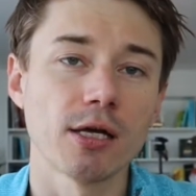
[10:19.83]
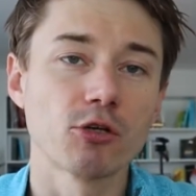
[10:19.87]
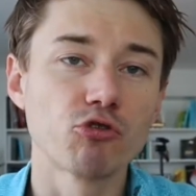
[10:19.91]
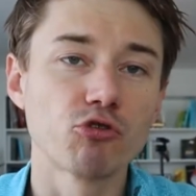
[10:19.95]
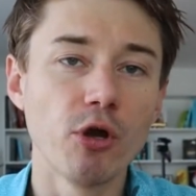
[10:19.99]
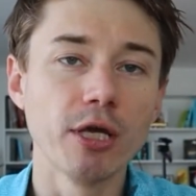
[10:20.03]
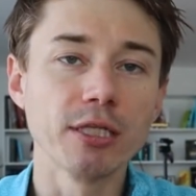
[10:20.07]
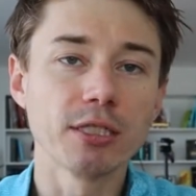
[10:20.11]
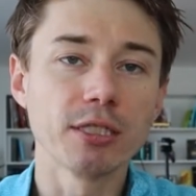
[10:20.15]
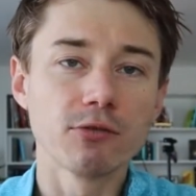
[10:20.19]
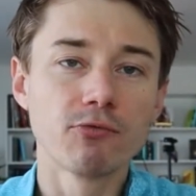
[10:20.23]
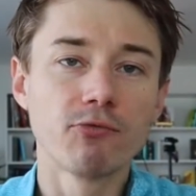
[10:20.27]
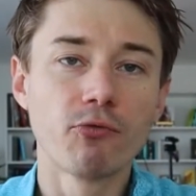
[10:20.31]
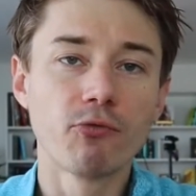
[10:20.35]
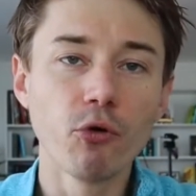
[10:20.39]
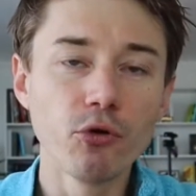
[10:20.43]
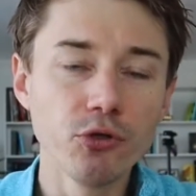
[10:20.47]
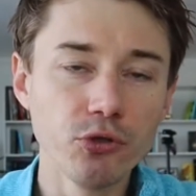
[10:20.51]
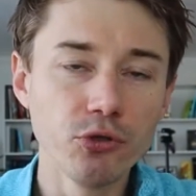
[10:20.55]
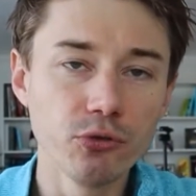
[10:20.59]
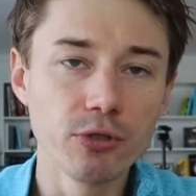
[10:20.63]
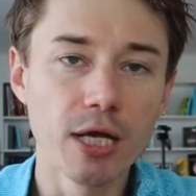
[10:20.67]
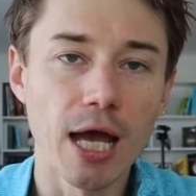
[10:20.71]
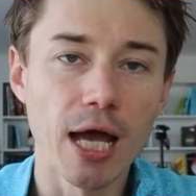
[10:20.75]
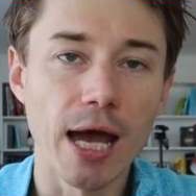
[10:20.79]
created for
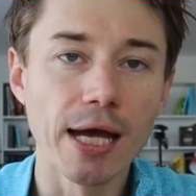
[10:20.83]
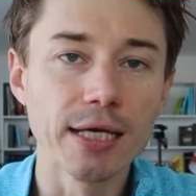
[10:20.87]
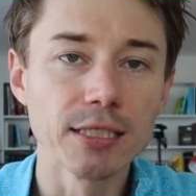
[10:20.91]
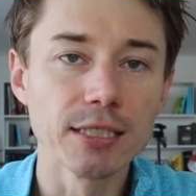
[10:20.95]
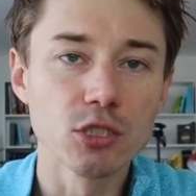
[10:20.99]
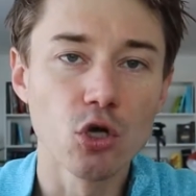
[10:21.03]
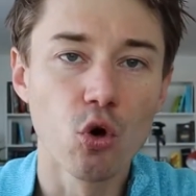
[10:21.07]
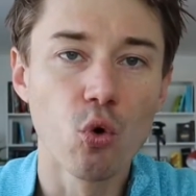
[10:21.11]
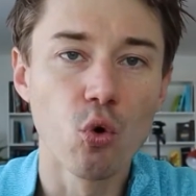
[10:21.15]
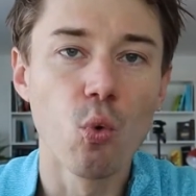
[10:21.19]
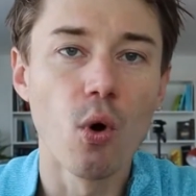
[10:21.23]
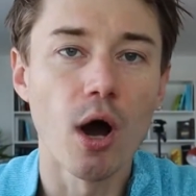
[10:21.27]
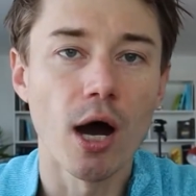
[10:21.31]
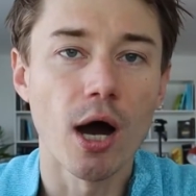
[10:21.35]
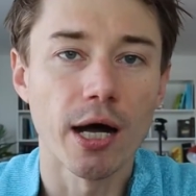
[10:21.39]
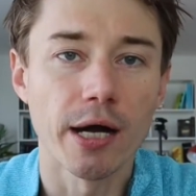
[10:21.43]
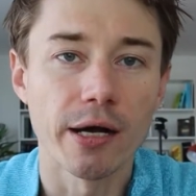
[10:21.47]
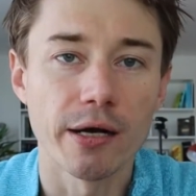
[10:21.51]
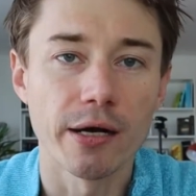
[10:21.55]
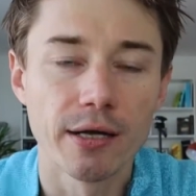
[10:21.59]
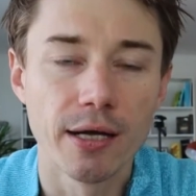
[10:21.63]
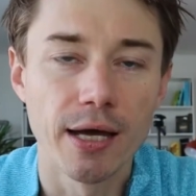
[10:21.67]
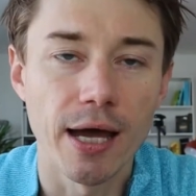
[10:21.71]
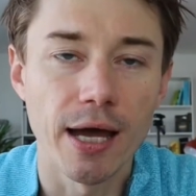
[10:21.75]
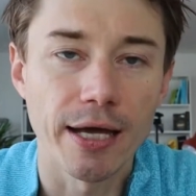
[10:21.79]
you guys who
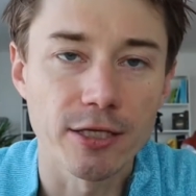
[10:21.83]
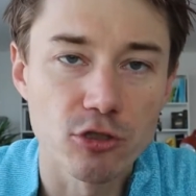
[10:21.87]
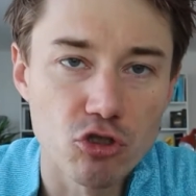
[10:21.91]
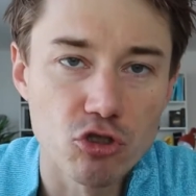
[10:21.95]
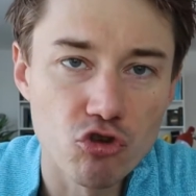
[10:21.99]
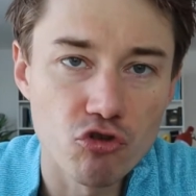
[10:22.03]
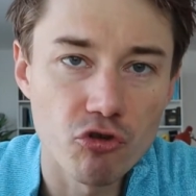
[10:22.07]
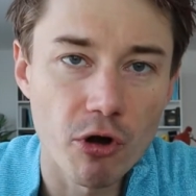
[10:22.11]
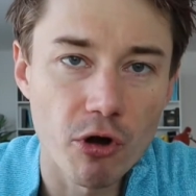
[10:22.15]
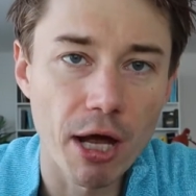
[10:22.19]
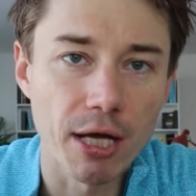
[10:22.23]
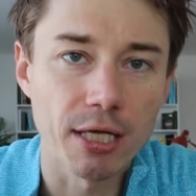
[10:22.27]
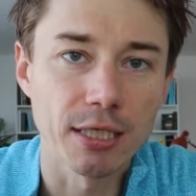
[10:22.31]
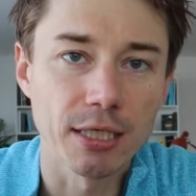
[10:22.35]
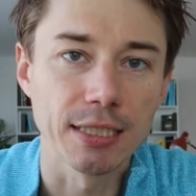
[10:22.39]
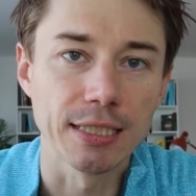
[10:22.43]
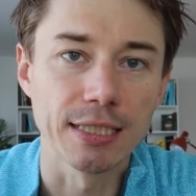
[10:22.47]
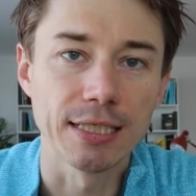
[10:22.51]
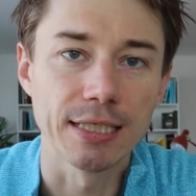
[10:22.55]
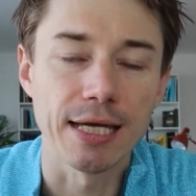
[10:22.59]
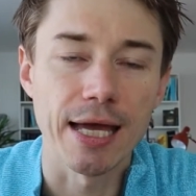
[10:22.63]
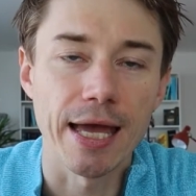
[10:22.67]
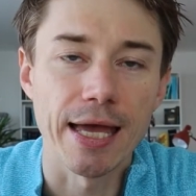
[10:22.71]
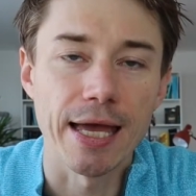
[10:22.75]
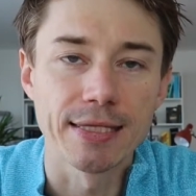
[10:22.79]
are
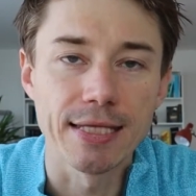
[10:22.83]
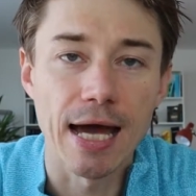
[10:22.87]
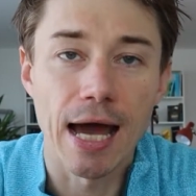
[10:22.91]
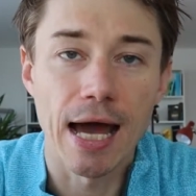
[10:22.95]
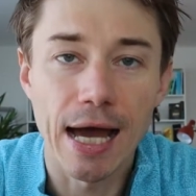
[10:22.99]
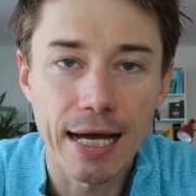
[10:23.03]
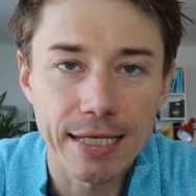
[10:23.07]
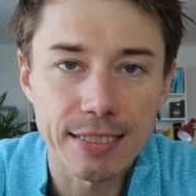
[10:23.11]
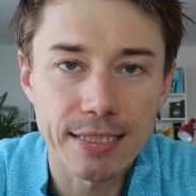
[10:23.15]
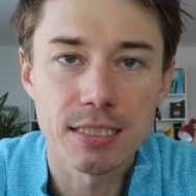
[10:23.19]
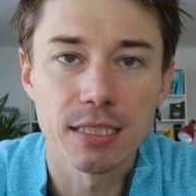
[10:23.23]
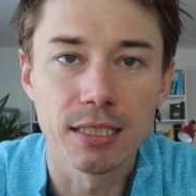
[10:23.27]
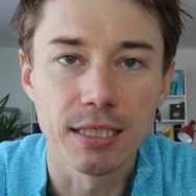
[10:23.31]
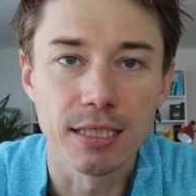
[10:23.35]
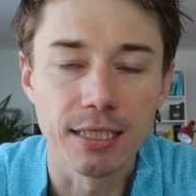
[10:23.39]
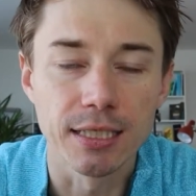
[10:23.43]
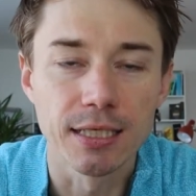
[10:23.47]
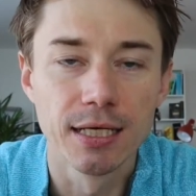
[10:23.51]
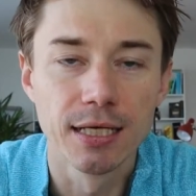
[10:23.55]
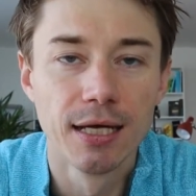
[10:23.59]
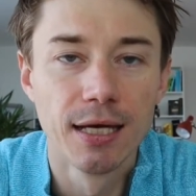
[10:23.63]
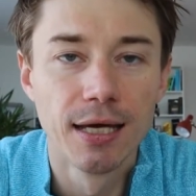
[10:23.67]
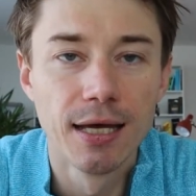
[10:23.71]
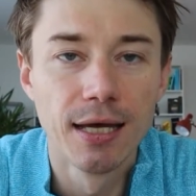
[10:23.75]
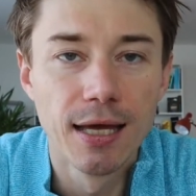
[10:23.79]
struggling and hustling
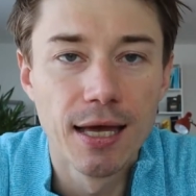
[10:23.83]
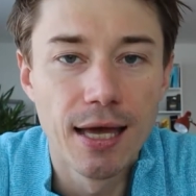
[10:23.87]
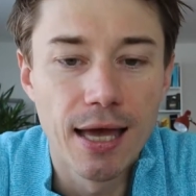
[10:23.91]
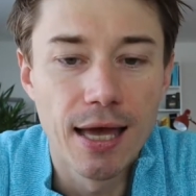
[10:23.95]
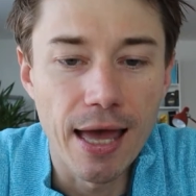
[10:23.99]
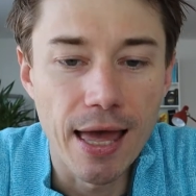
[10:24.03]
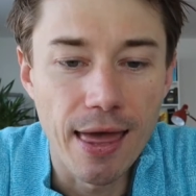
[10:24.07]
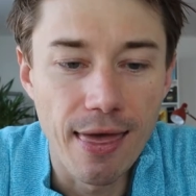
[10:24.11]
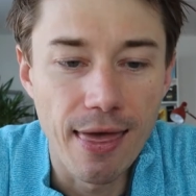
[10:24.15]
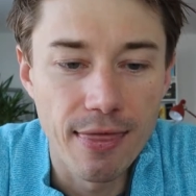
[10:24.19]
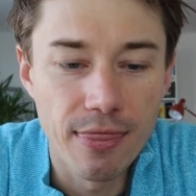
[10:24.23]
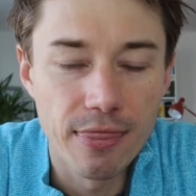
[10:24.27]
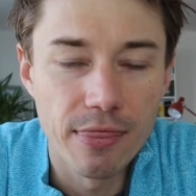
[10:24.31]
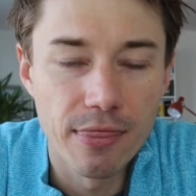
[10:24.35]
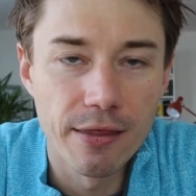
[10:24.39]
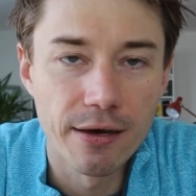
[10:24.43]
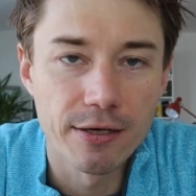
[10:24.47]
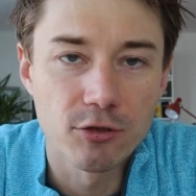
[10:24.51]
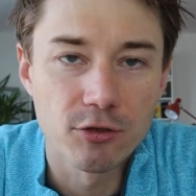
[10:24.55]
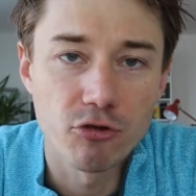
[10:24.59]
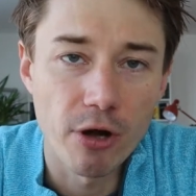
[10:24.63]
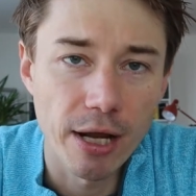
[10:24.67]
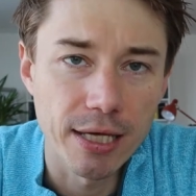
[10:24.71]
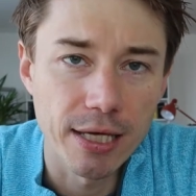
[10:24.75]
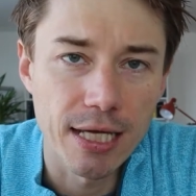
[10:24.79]
and
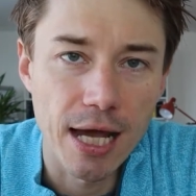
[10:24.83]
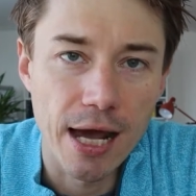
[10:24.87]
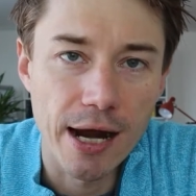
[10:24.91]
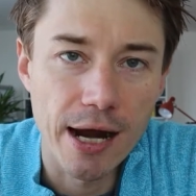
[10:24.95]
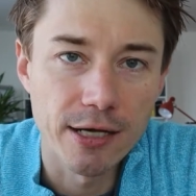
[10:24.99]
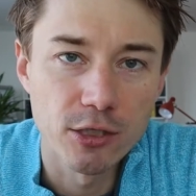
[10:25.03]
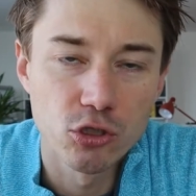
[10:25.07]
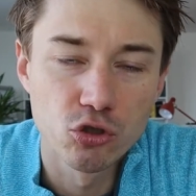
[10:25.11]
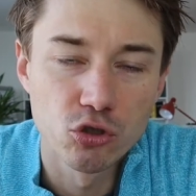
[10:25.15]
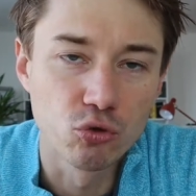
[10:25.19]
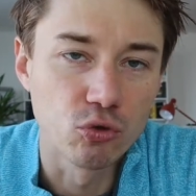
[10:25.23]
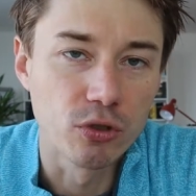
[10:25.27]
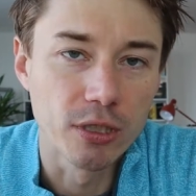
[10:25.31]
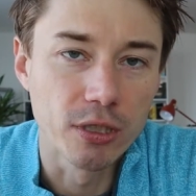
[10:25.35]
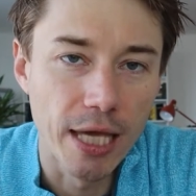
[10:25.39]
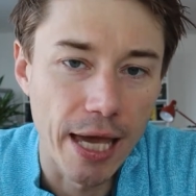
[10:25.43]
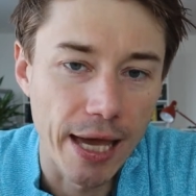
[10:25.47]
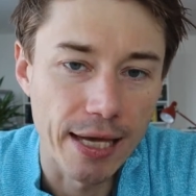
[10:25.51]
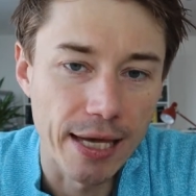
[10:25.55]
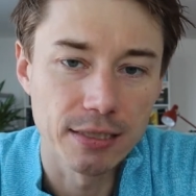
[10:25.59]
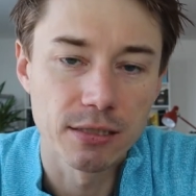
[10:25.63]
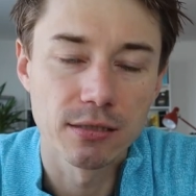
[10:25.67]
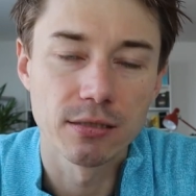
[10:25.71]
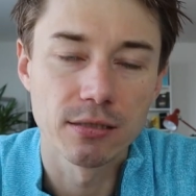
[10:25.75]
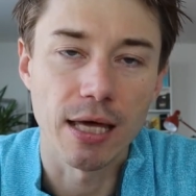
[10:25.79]
trying hard to
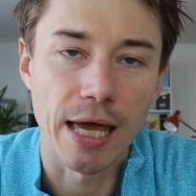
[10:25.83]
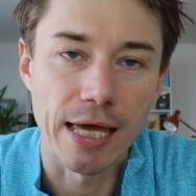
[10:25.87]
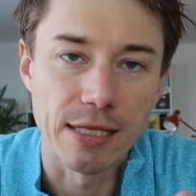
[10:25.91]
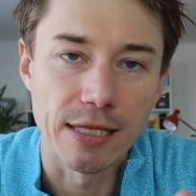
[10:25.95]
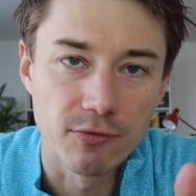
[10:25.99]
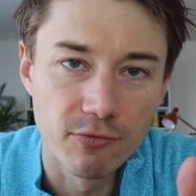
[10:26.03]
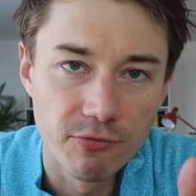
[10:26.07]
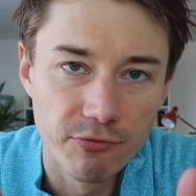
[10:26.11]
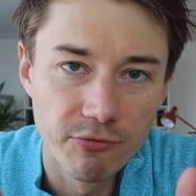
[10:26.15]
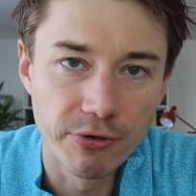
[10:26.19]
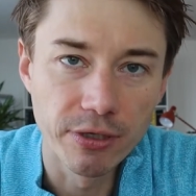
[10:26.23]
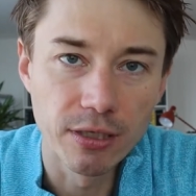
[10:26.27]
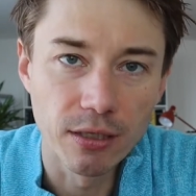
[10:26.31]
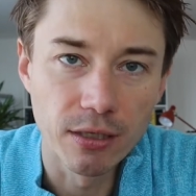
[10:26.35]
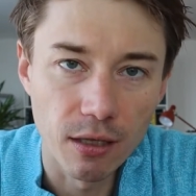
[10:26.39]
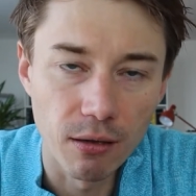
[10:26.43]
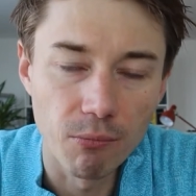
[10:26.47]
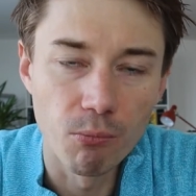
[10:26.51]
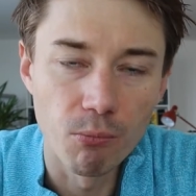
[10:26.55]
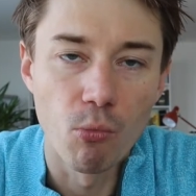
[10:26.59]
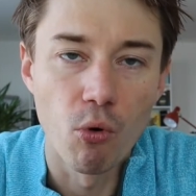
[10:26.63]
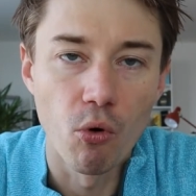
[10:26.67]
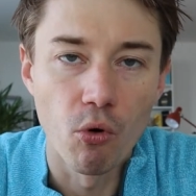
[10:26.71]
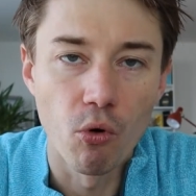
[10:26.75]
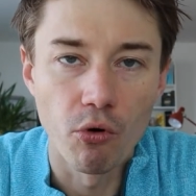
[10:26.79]
get and fill
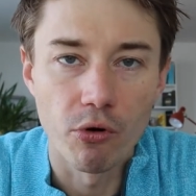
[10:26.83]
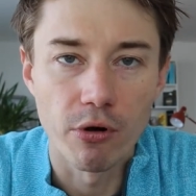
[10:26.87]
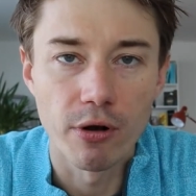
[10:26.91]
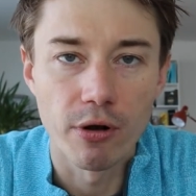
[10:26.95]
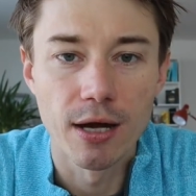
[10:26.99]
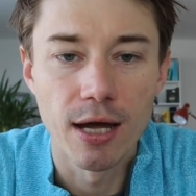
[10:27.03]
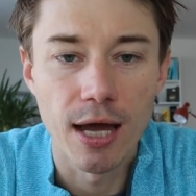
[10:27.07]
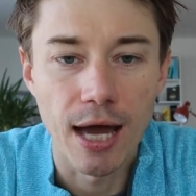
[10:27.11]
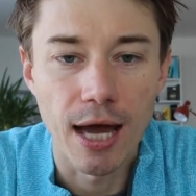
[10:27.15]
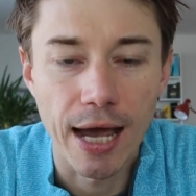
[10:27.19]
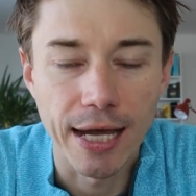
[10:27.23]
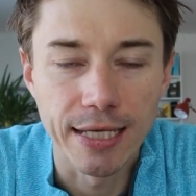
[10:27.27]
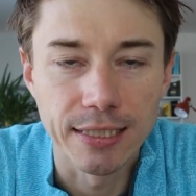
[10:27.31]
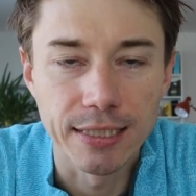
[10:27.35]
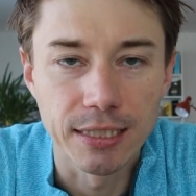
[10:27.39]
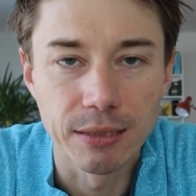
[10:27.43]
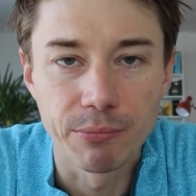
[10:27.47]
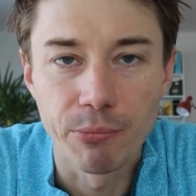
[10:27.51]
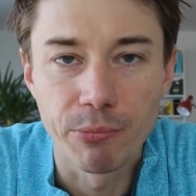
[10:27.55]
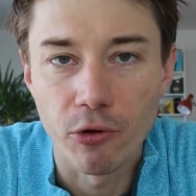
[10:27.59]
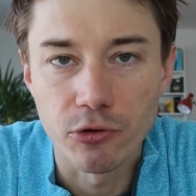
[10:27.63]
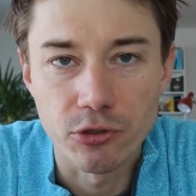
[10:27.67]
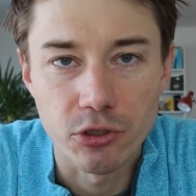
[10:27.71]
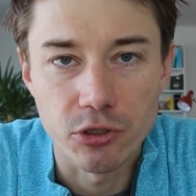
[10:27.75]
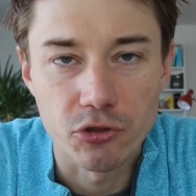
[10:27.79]
more IT
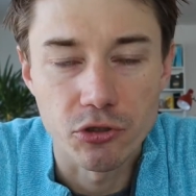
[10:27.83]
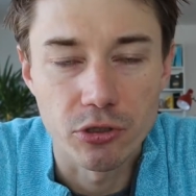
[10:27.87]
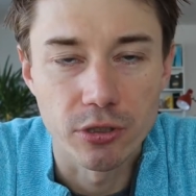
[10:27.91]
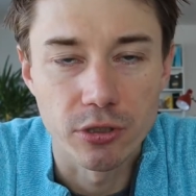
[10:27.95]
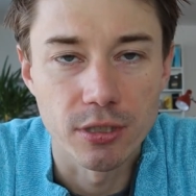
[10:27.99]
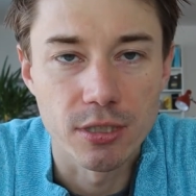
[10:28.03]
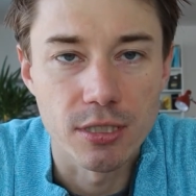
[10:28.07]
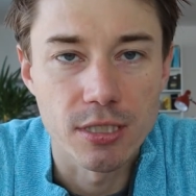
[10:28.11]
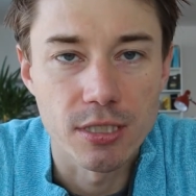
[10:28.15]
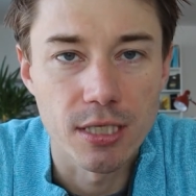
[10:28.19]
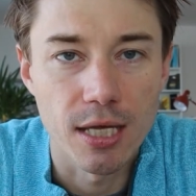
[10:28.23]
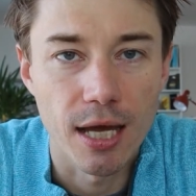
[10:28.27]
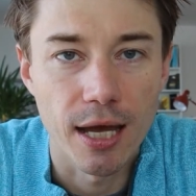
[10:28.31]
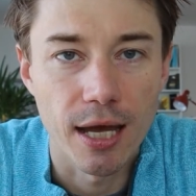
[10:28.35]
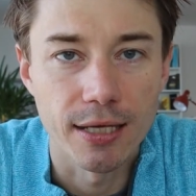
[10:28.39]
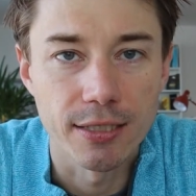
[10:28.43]
positions.